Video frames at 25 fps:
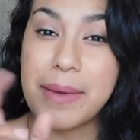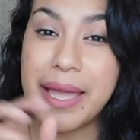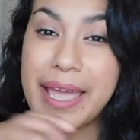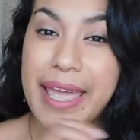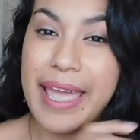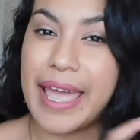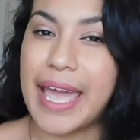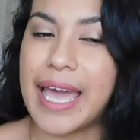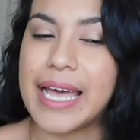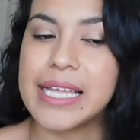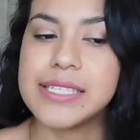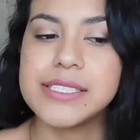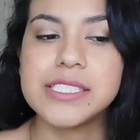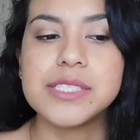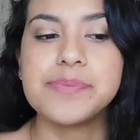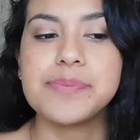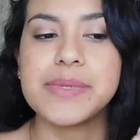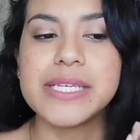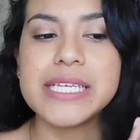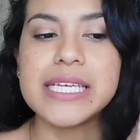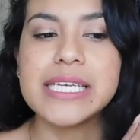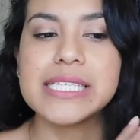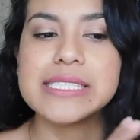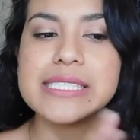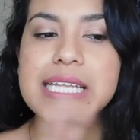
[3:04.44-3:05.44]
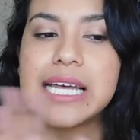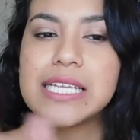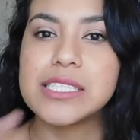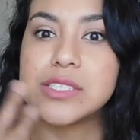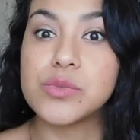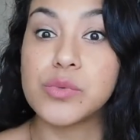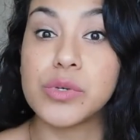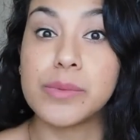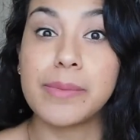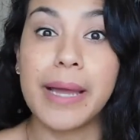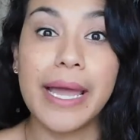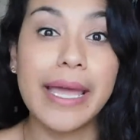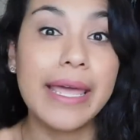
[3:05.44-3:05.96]
my hands, because
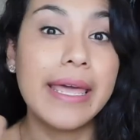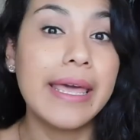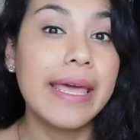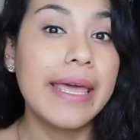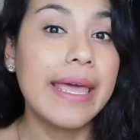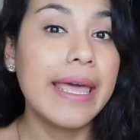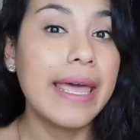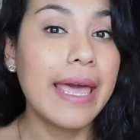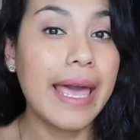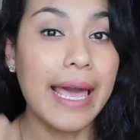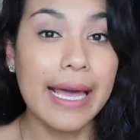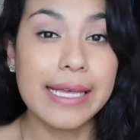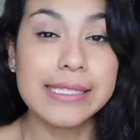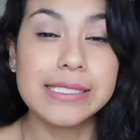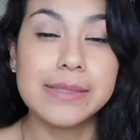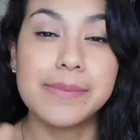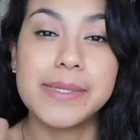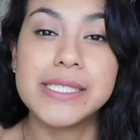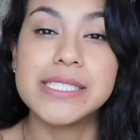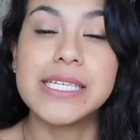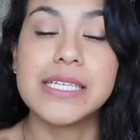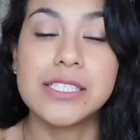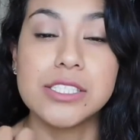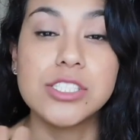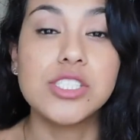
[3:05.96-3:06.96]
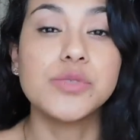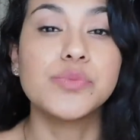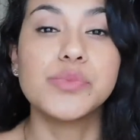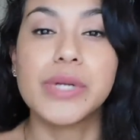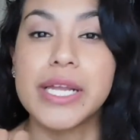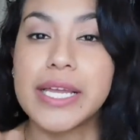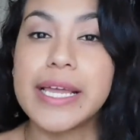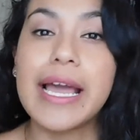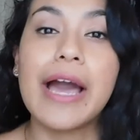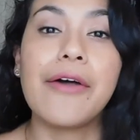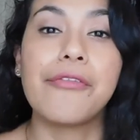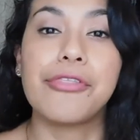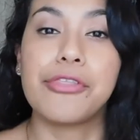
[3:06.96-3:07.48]
that's where my eczema tends to
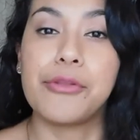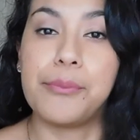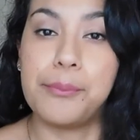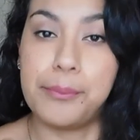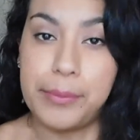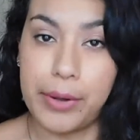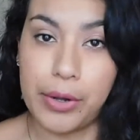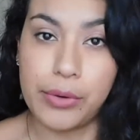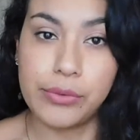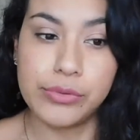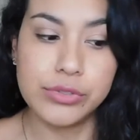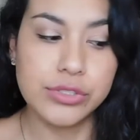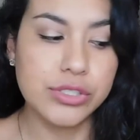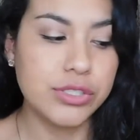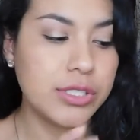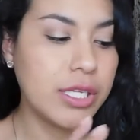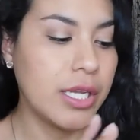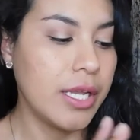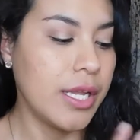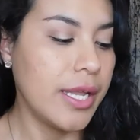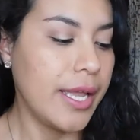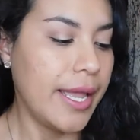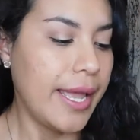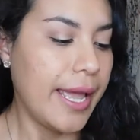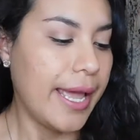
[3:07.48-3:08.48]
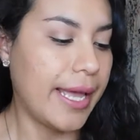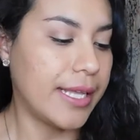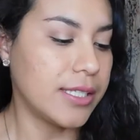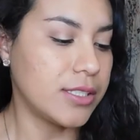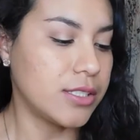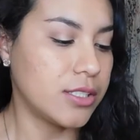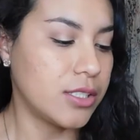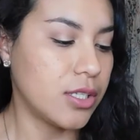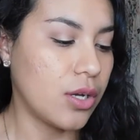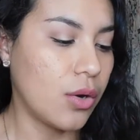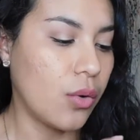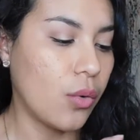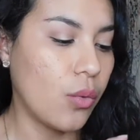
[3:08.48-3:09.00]
break out the most. And
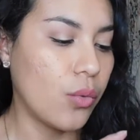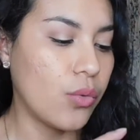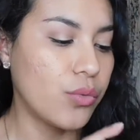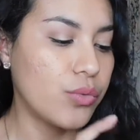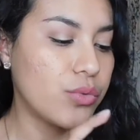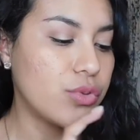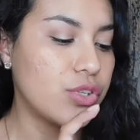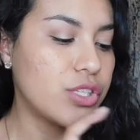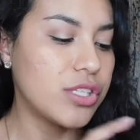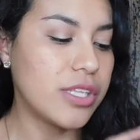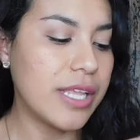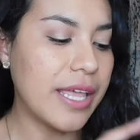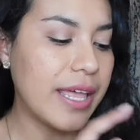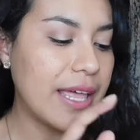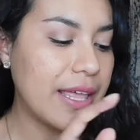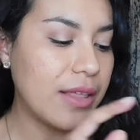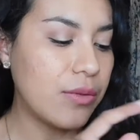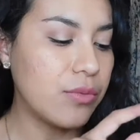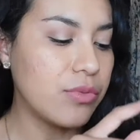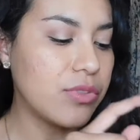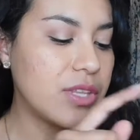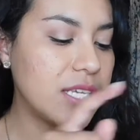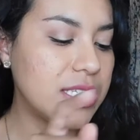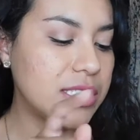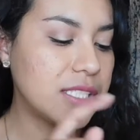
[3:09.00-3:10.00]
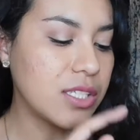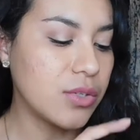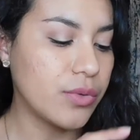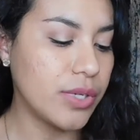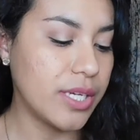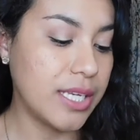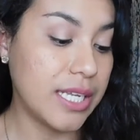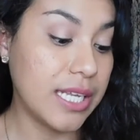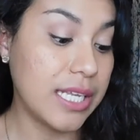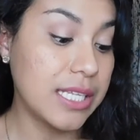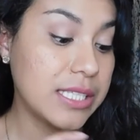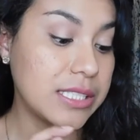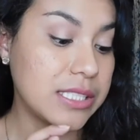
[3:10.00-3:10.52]
so these
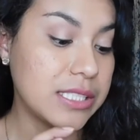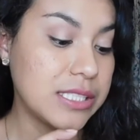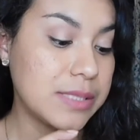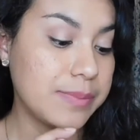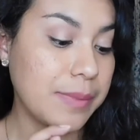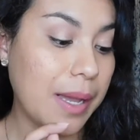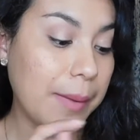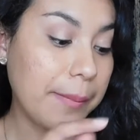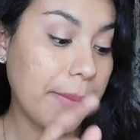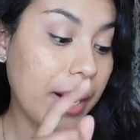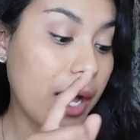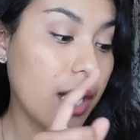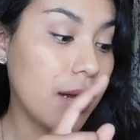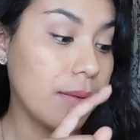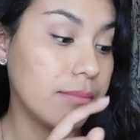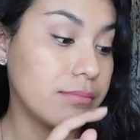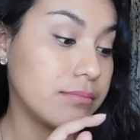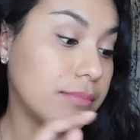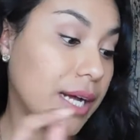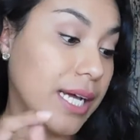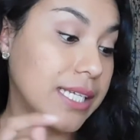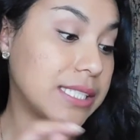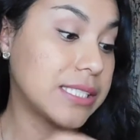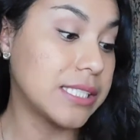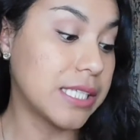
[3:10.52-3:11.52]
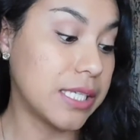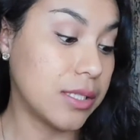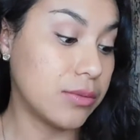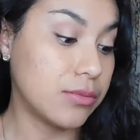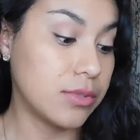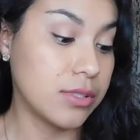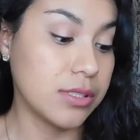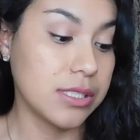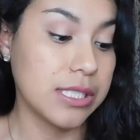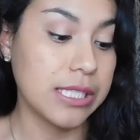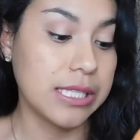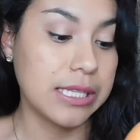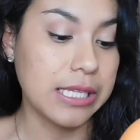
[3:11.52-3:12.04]
ingredients my skin
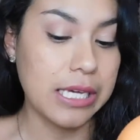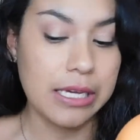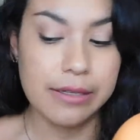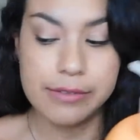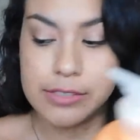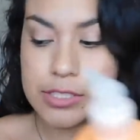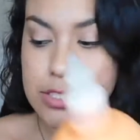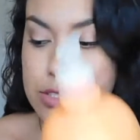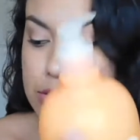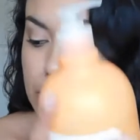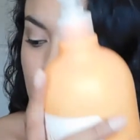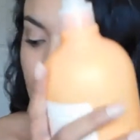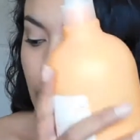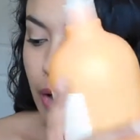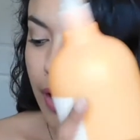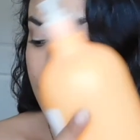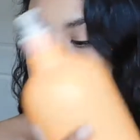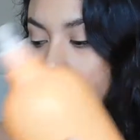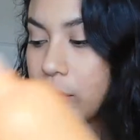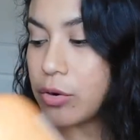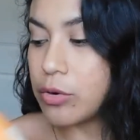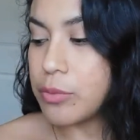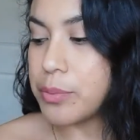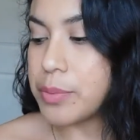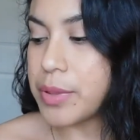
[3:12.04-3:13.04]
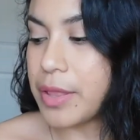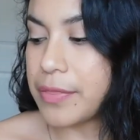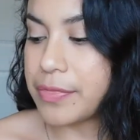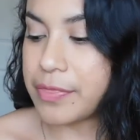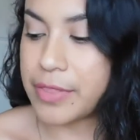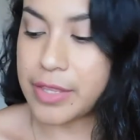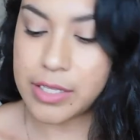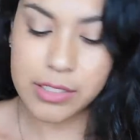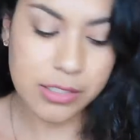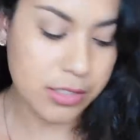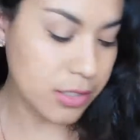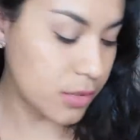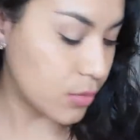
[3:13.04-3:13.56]
really loves. So I hope that
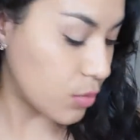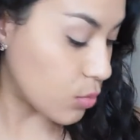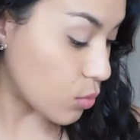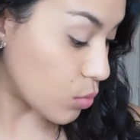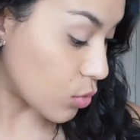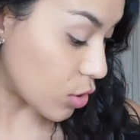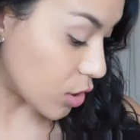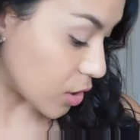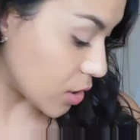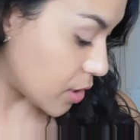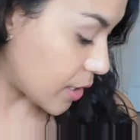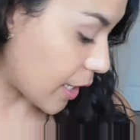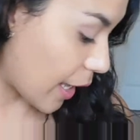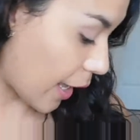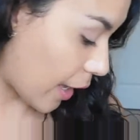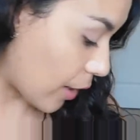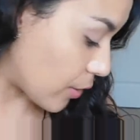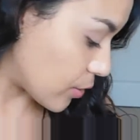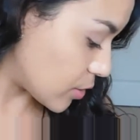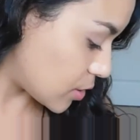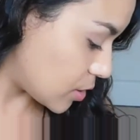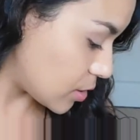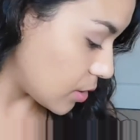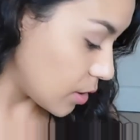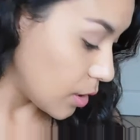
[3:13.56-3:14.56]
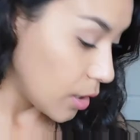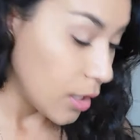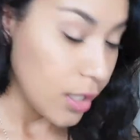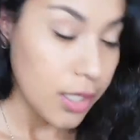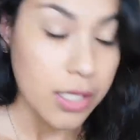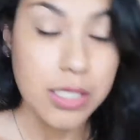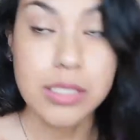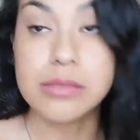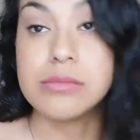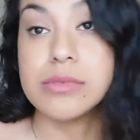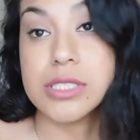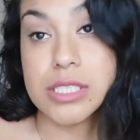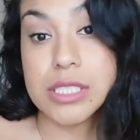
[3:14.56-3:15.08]
this works out
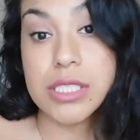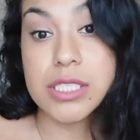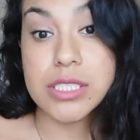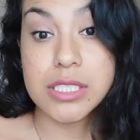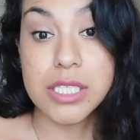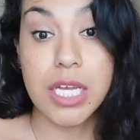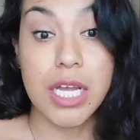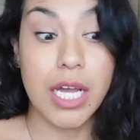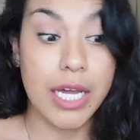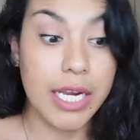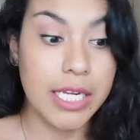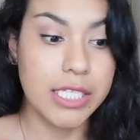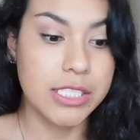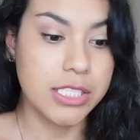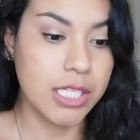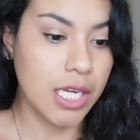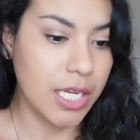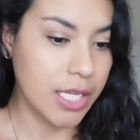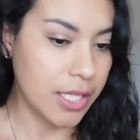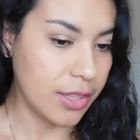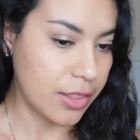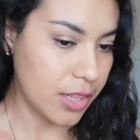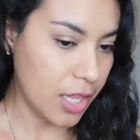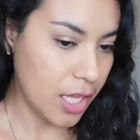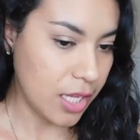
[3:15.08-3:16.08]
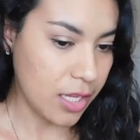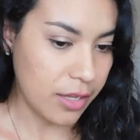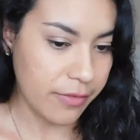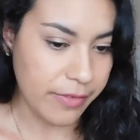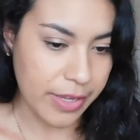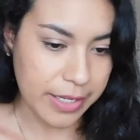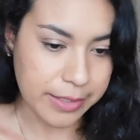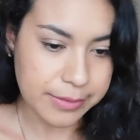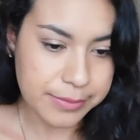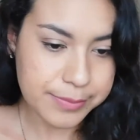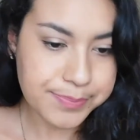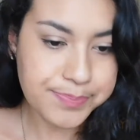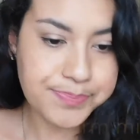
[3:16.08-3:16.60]
because I got a giant thing of
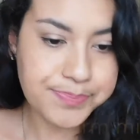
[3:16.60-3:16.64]
it.